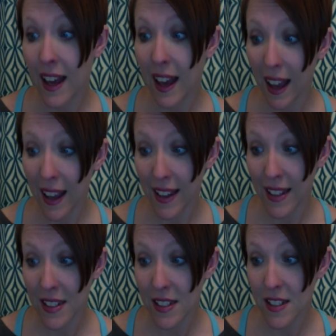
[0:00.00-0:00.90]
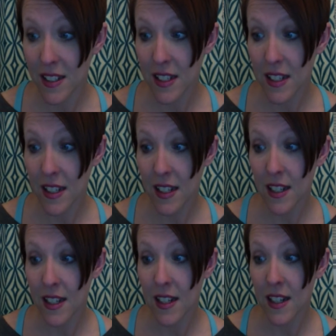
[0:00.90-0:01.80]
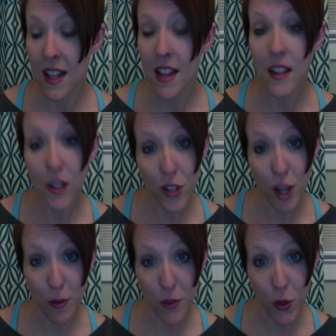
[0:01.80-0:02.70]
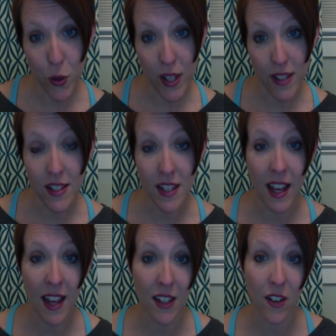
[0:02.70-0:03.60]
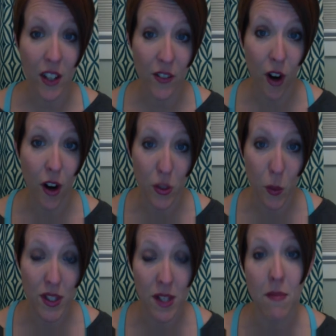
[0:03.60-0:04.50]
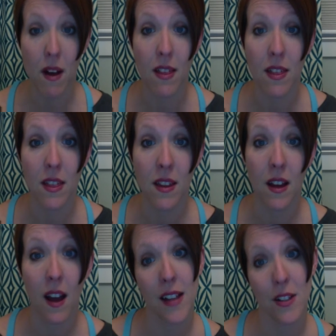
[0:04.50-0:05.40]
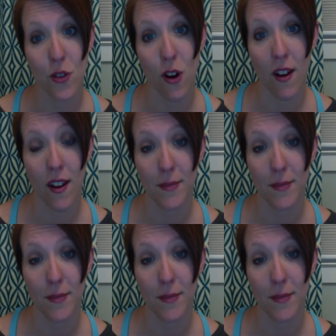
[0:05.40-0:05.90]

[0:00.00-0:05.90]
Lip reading: and Little Shop of Stories is going to hand out gift cards once a month as a drawing.